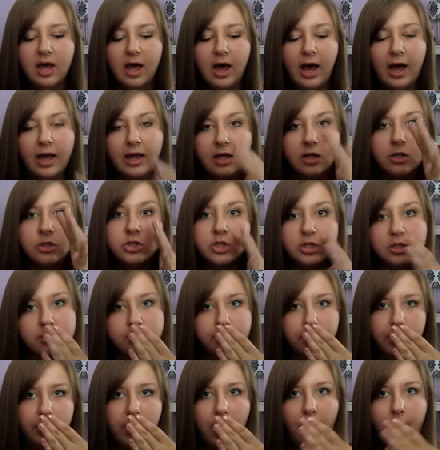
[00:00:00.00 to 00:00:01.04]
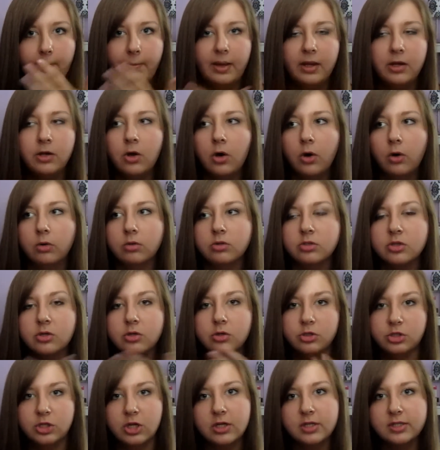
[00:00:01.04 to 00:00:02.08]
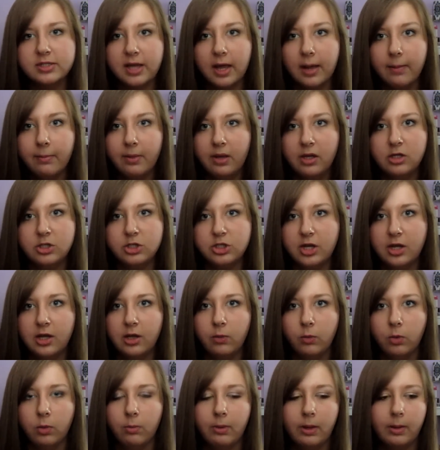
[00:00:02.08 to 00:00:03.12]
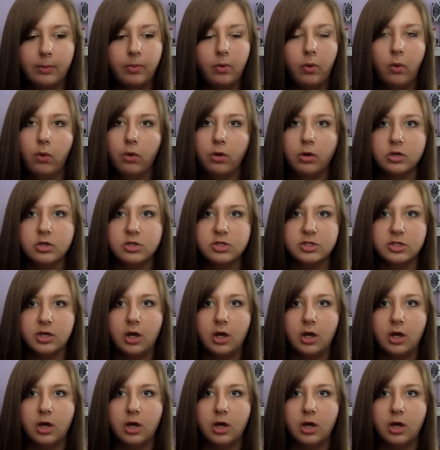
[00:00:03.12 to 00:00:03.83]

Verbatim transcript: I can just put it on my nose or just on my chin where my pores